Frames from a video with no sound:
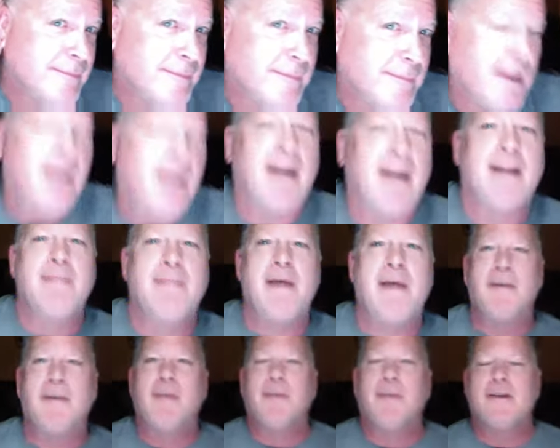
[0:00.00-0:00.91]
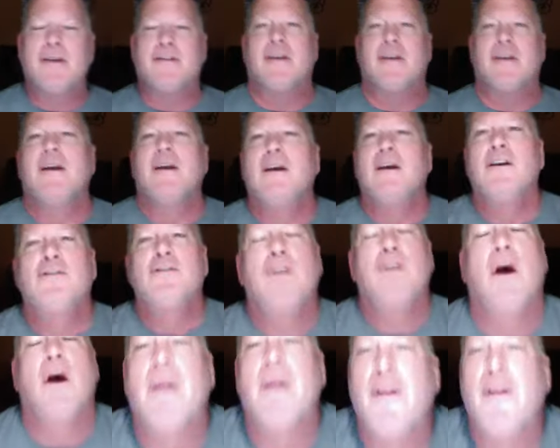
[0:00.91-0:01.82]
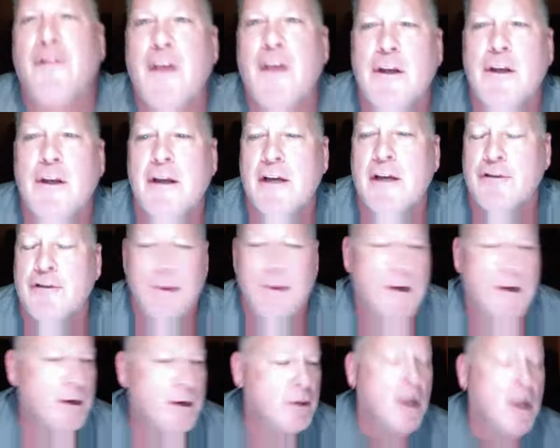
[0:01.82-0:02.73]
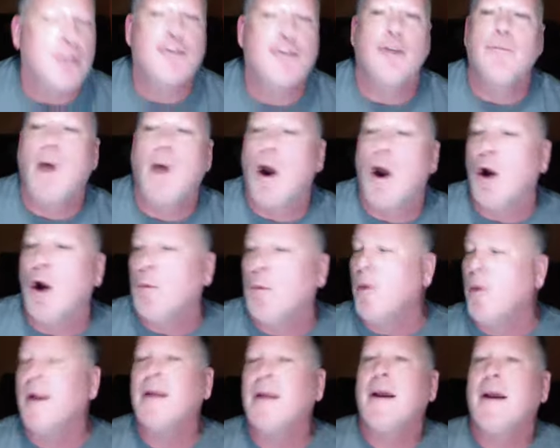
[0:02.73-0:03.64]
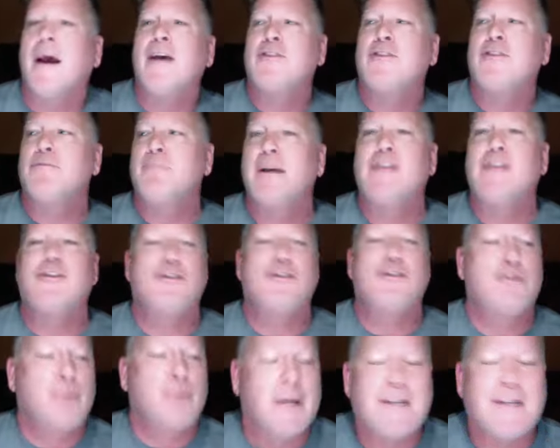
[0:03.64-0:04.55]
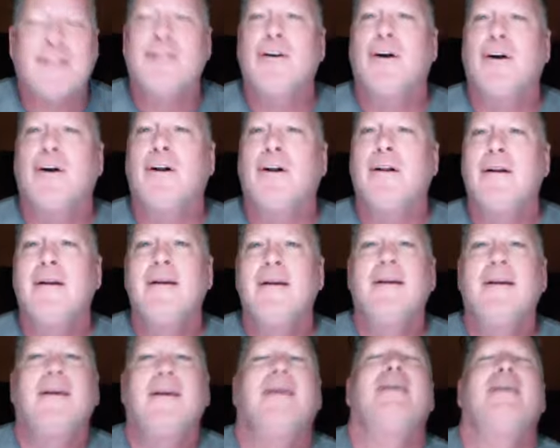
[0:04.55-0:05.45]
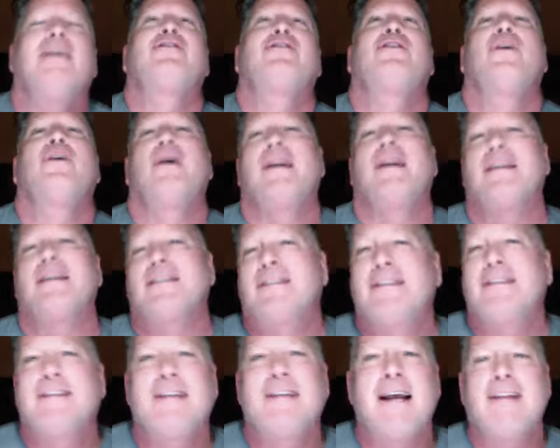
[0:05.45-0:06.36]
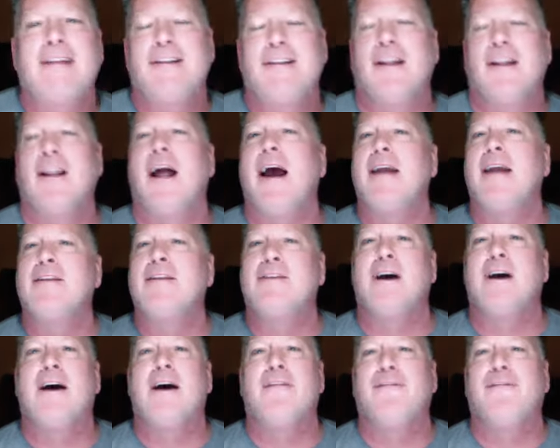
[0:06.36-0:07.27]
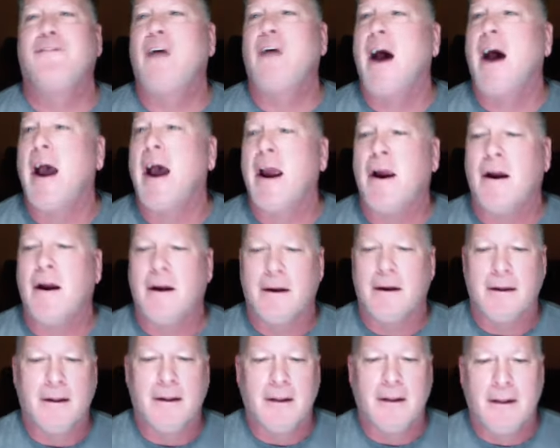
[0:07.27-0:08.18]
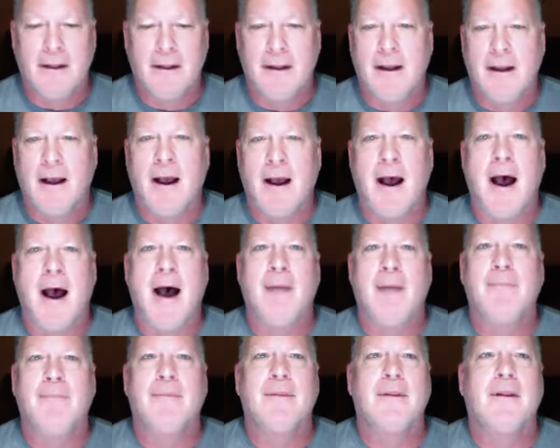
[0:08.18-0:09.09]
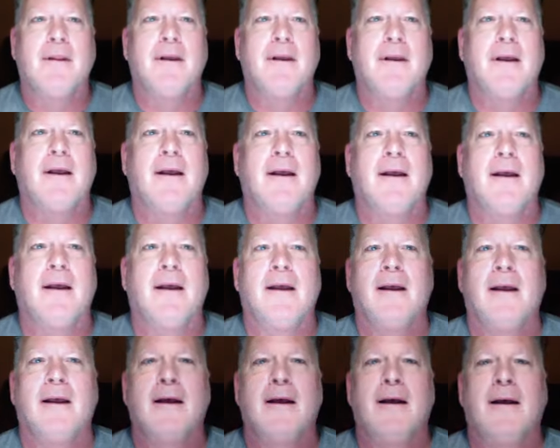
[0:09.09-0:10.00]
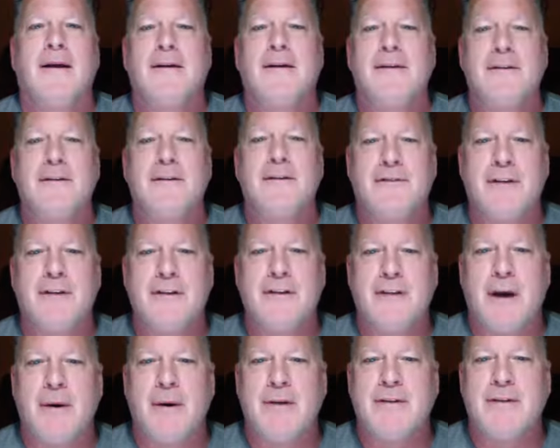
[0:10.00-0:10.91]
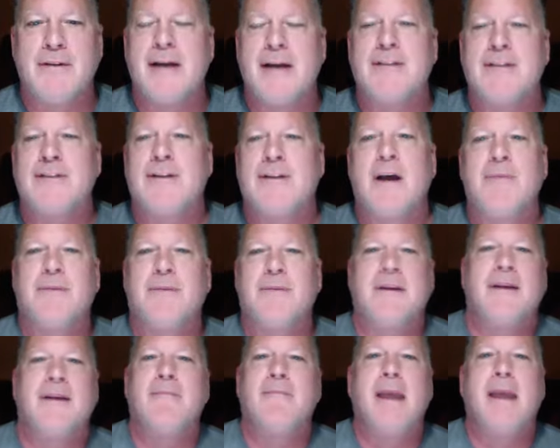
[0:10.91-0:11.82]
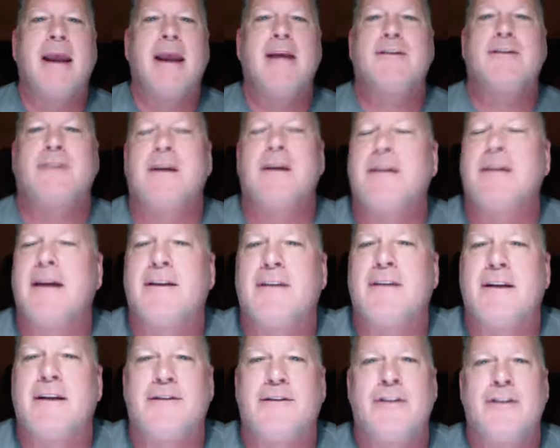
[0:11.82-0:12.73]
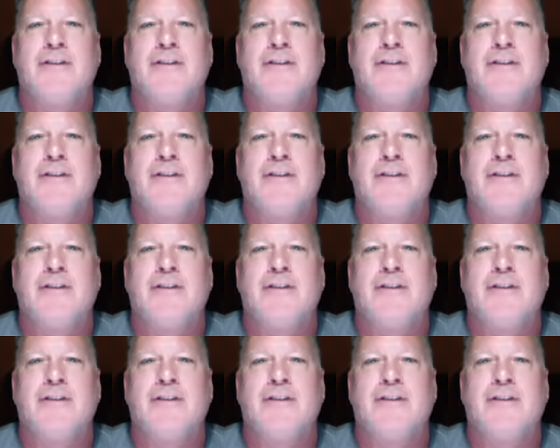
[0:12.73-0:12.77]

All right, he might be busy. So I want to thank you guys for being on the call. Tomorrow morning, guys, Miss Driscoll is going to set the lines on fire. Um, she's always got something amazing that, that she's